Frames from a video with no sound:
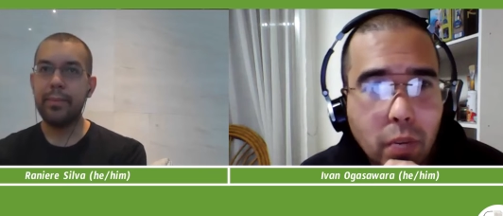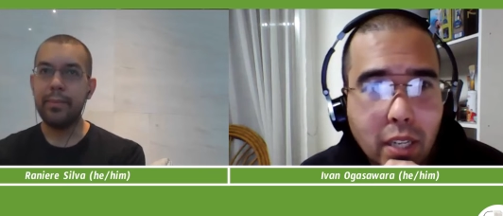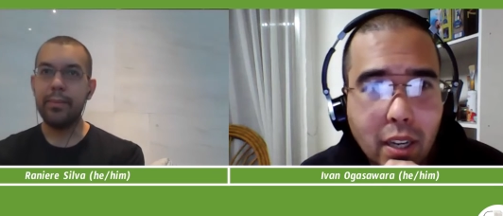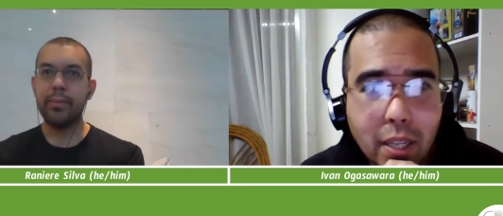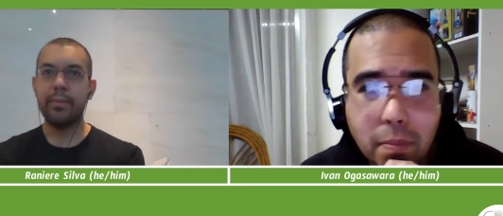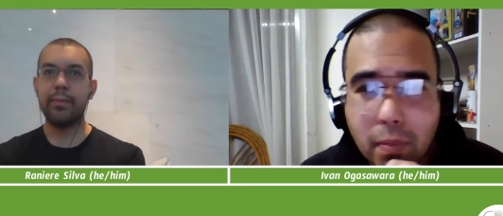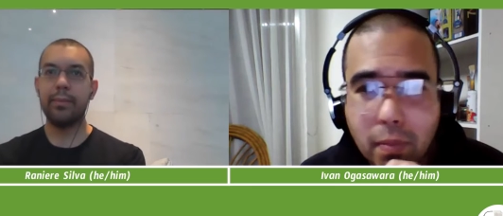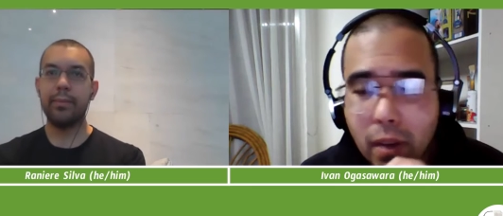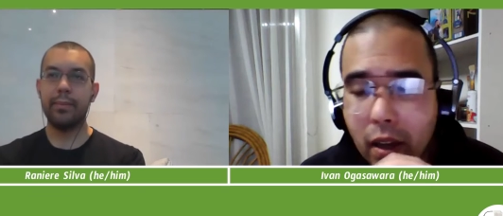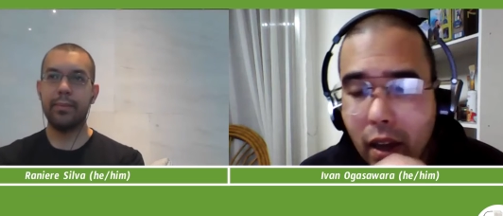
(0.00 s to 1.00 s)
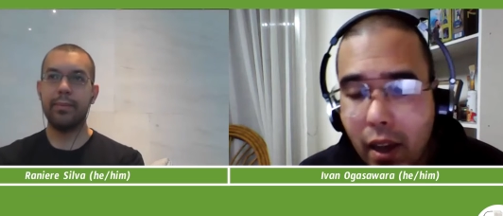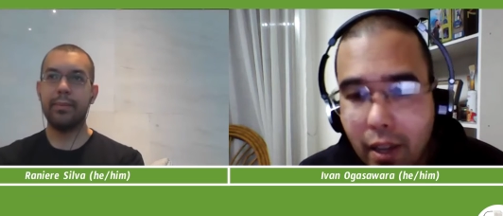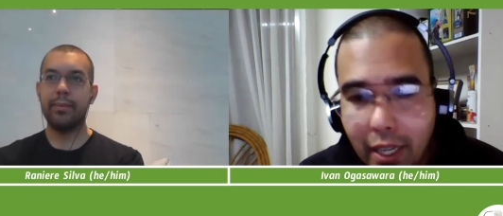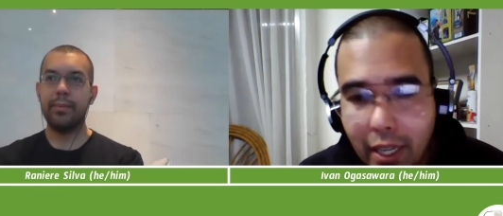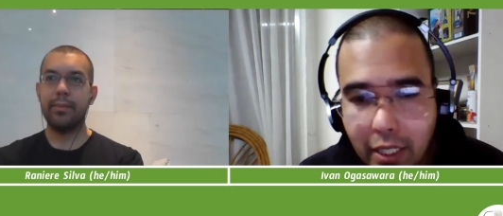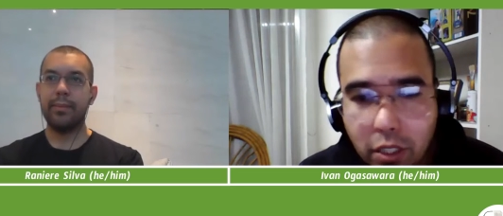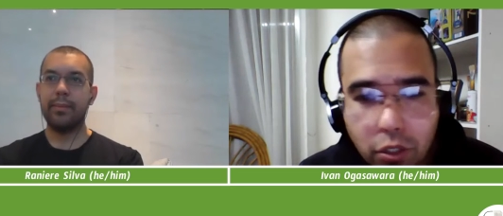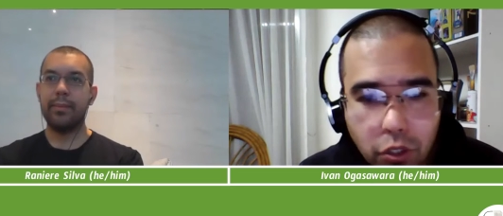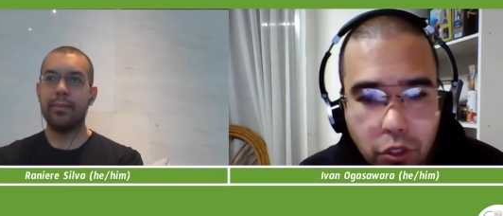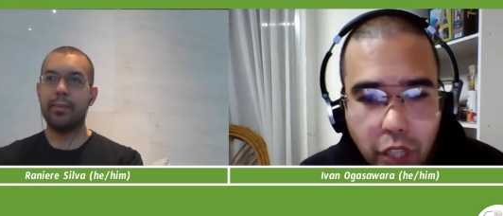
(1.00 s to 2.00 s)
Speaker 1: I'm I needed to
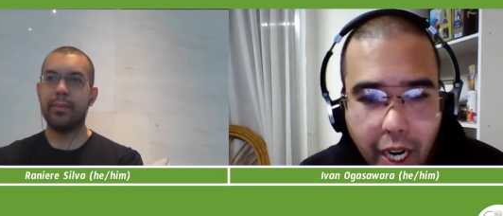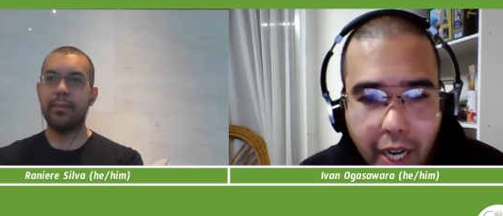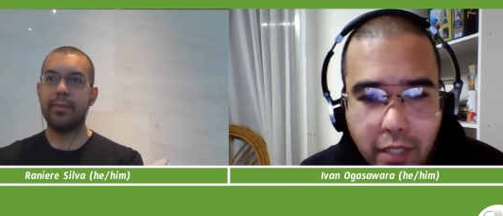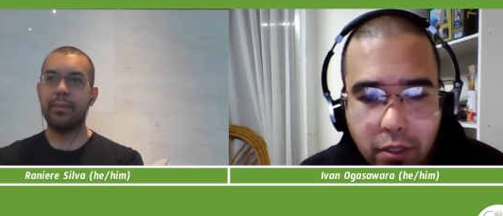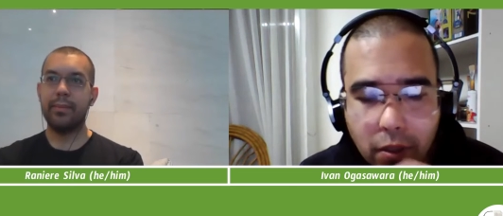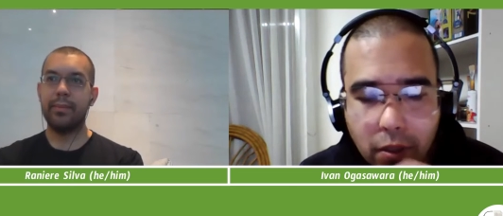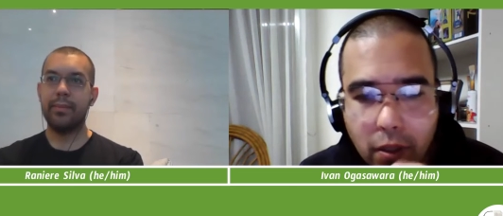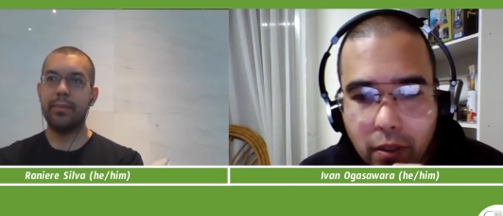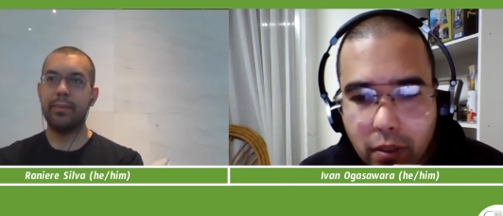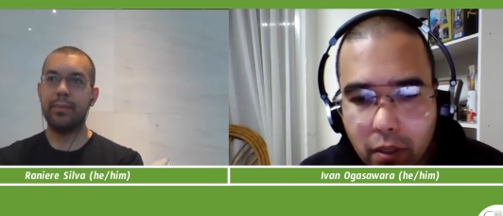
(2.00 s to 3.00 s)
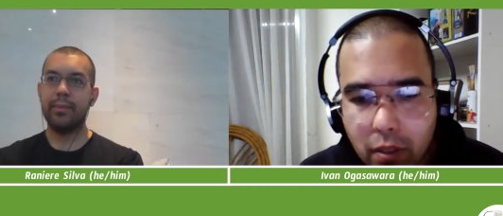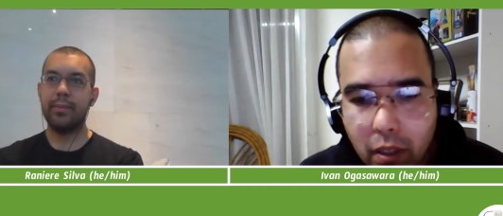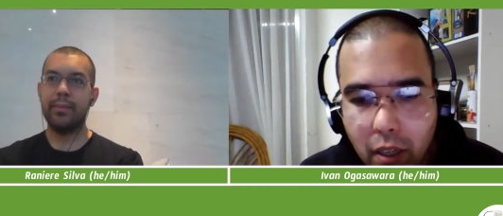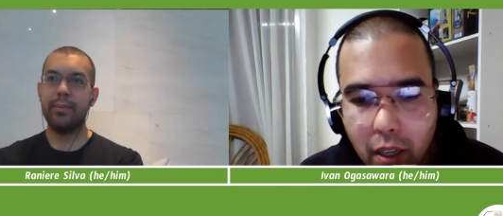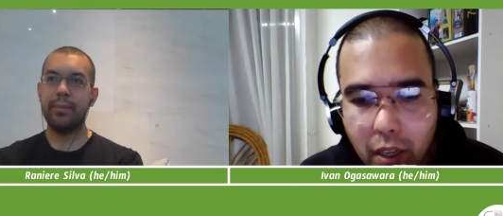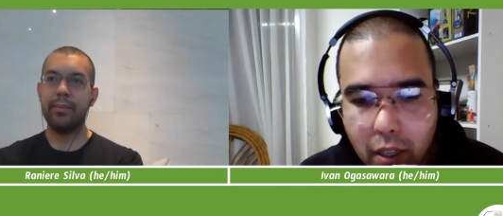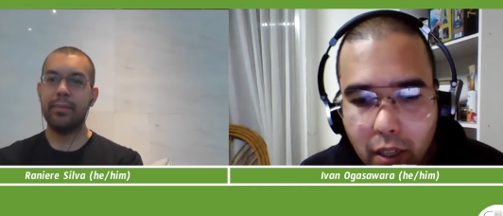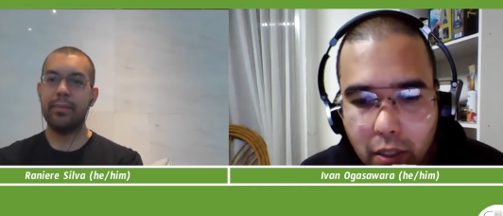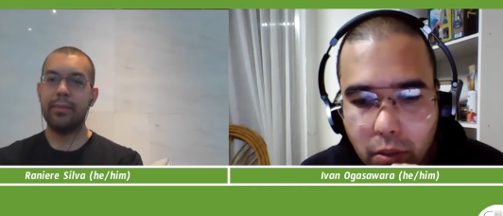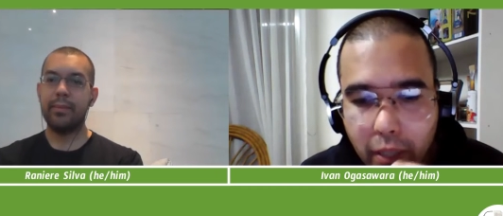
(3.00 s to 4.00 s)
change or uh,
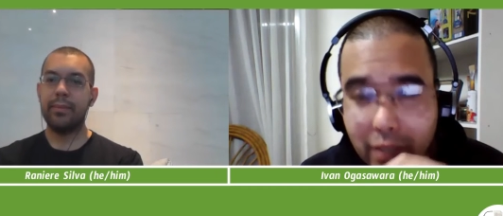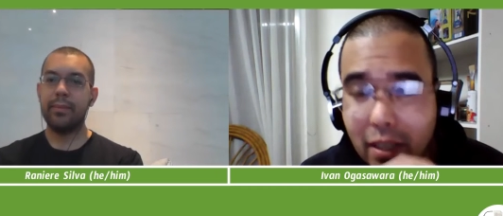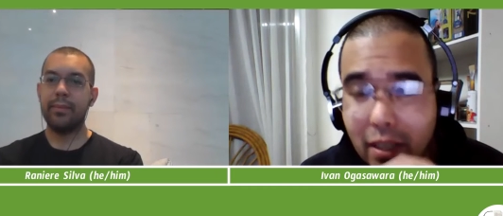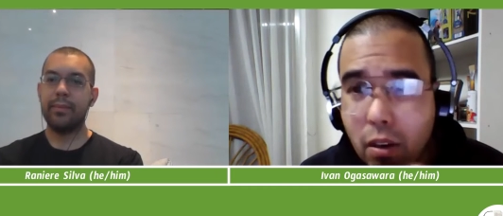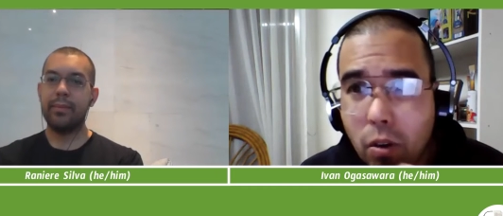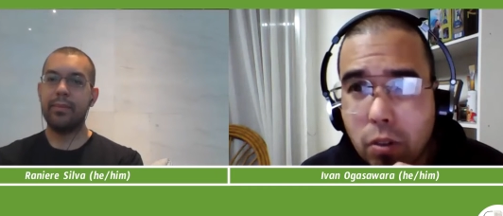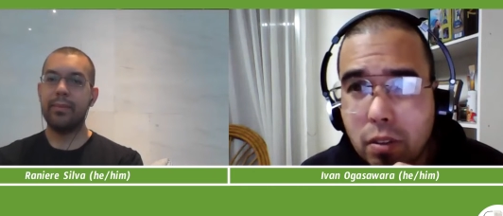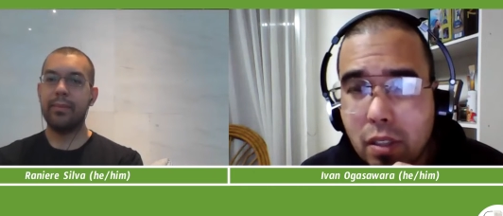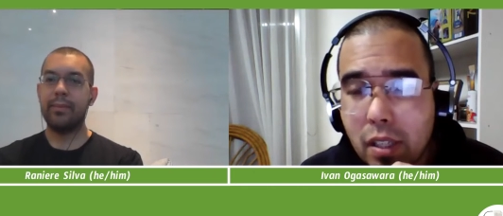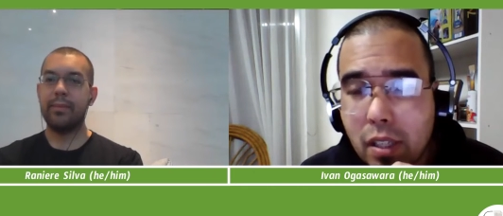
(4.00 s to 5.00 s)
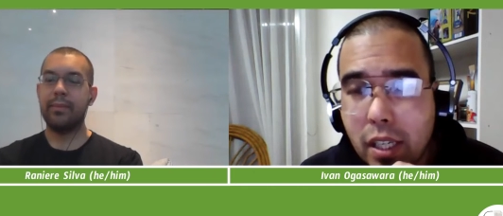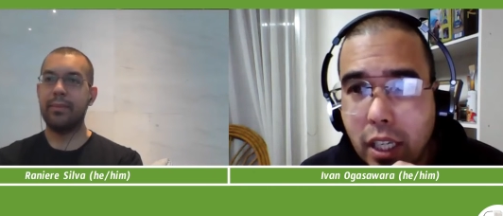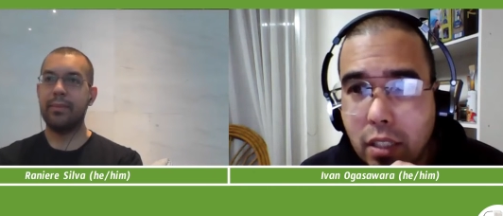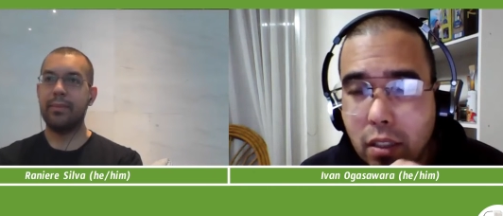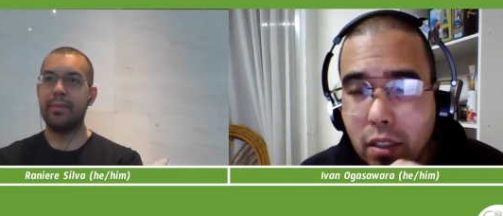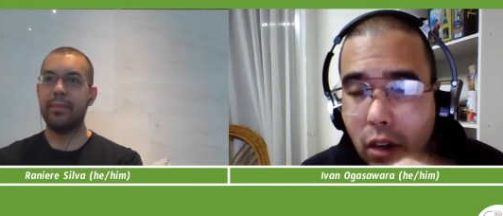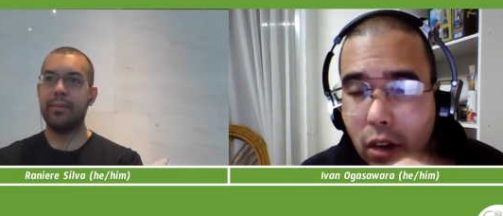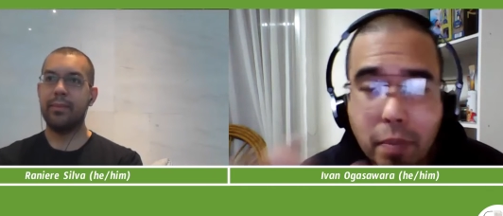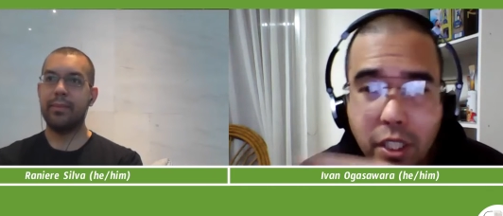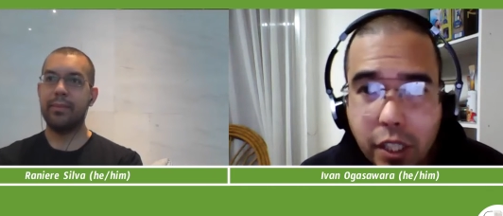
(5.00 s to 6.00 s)
create some code in other
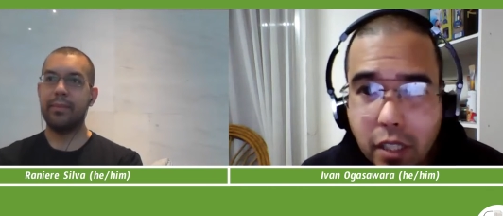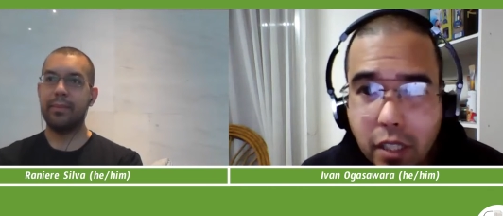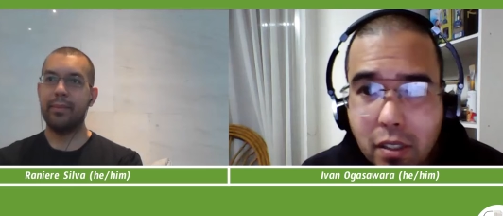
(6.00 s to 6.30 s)
machines.